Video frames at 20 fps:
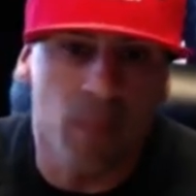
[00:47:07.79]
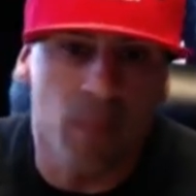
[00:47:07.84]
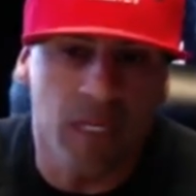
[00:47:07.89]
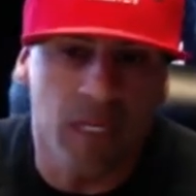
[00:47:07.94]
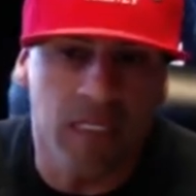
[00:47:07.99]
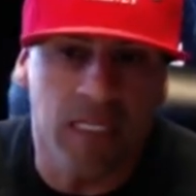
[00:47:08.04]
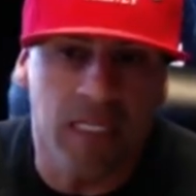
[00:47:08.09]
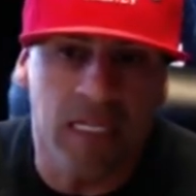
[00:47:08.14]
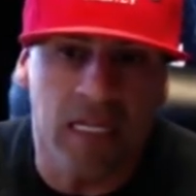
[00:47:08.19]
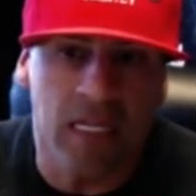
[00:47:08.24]

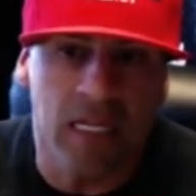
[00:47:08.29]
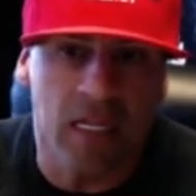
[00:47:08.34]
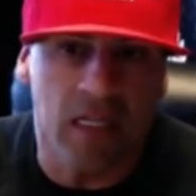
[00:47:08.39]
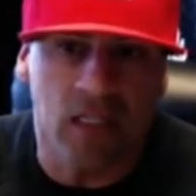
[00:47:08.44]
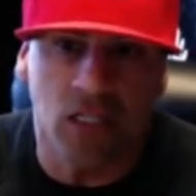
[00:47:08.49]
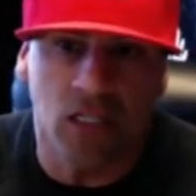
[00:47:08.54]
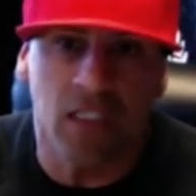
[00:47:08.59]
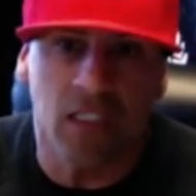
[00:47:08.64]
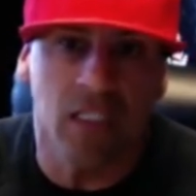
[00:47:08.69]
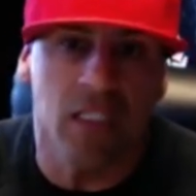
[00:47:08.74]
And you as a
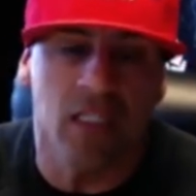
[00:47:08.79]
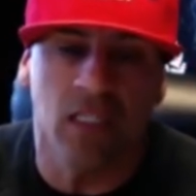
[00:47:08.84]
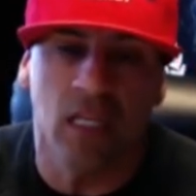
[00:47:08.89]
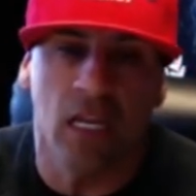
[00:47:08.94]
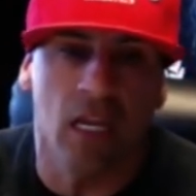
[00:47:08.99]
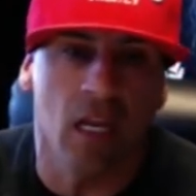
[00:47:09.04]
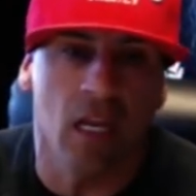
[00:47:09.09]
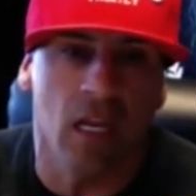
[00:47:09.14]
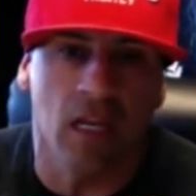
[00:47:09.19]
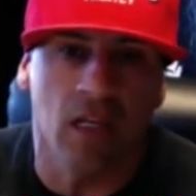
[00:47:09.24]
PT, uh, just
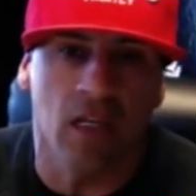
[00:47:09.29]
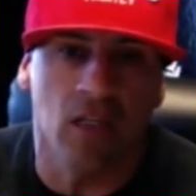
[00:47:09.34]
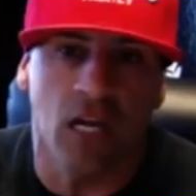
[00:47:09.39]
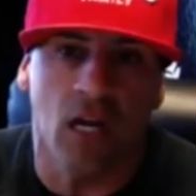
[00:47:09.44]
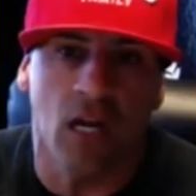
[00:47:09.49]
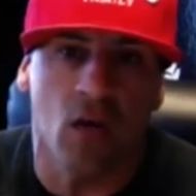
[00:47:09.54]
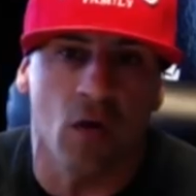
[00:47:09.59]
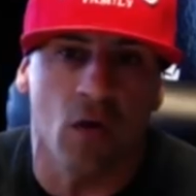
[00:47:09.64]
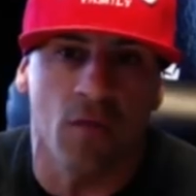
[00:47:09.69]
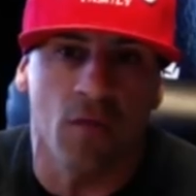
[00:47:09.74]
in, in, in,
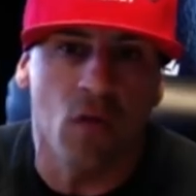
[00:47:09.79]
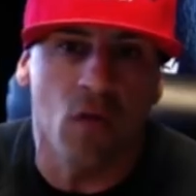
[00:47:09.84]
general,